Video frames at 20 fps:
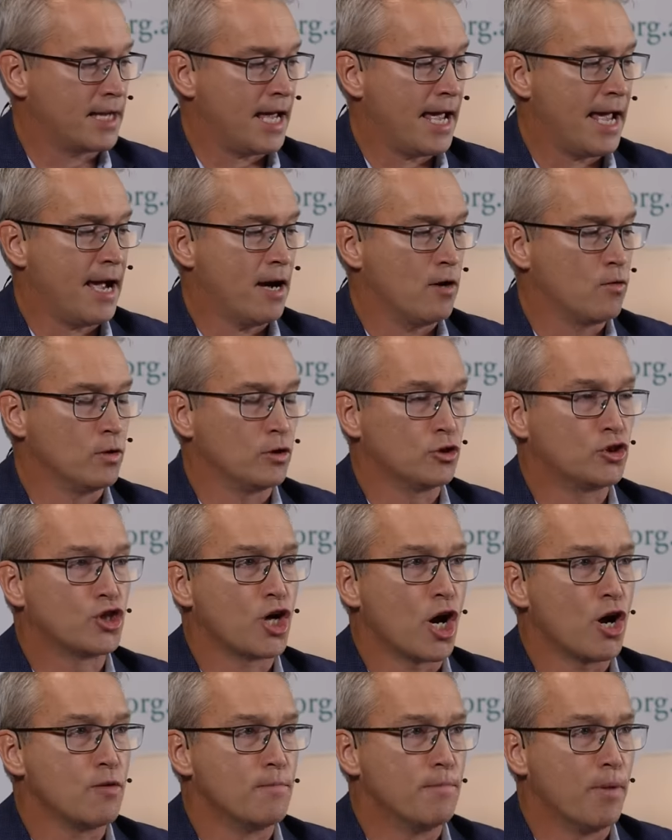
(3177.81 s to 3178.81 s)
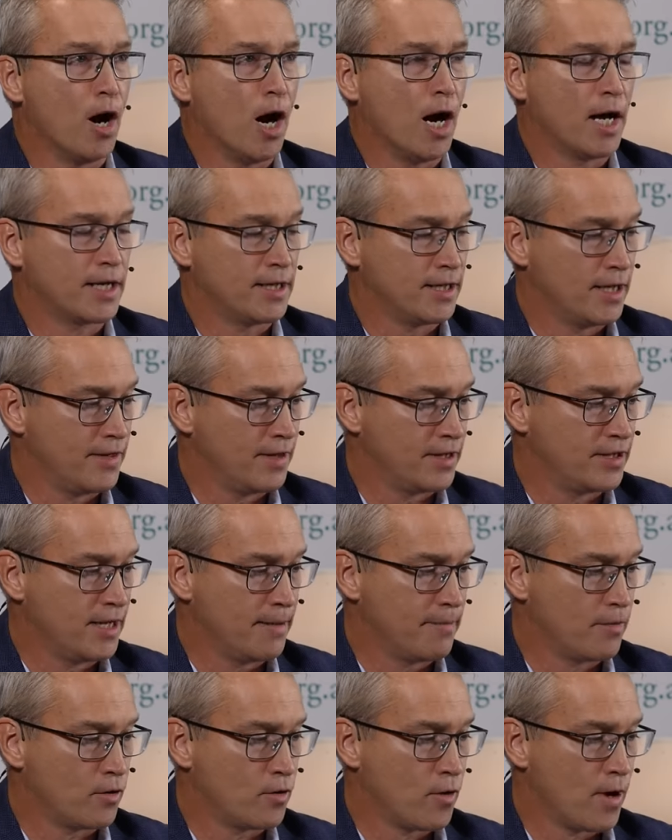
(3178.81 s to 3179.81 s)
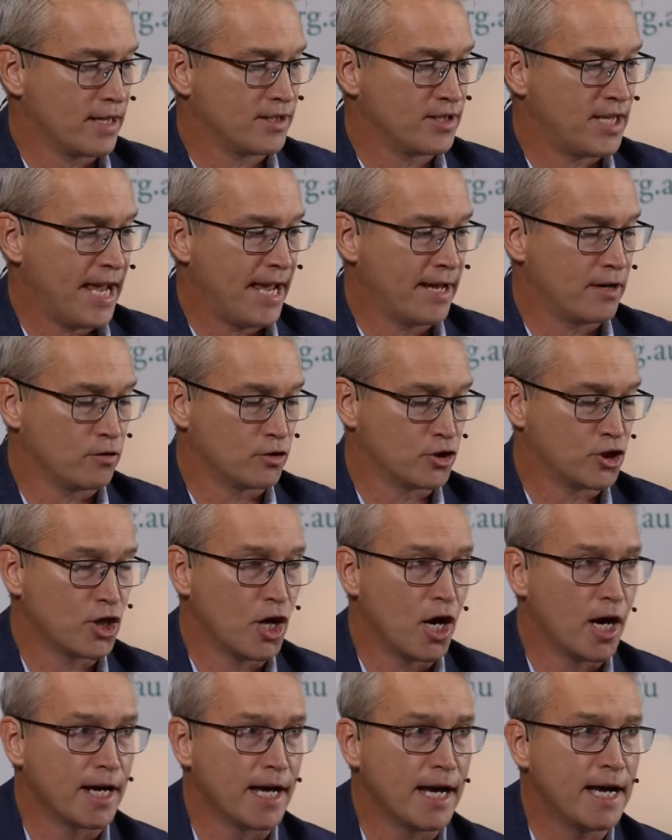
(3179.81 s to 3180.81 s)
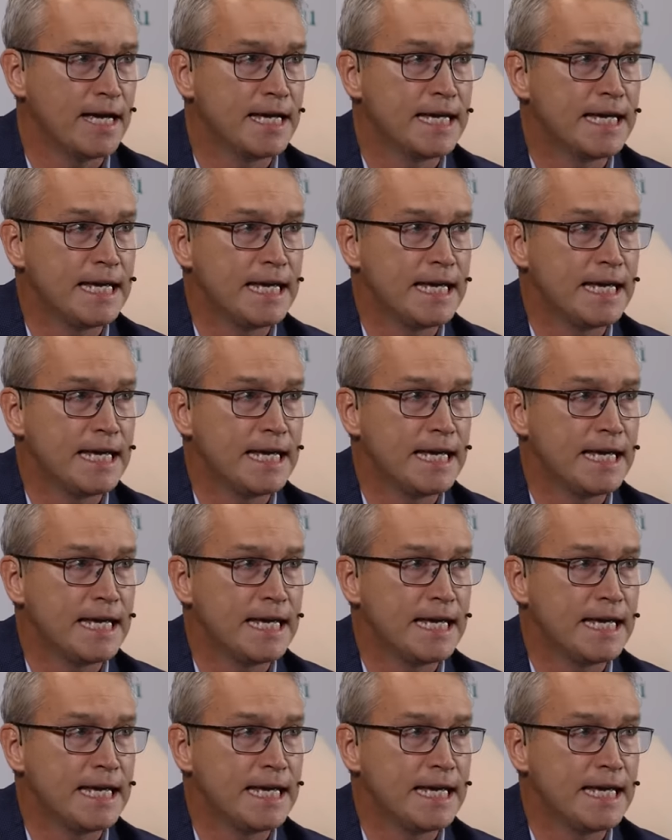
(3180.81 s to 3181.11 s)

how will Joe Biden and the Democrats handle China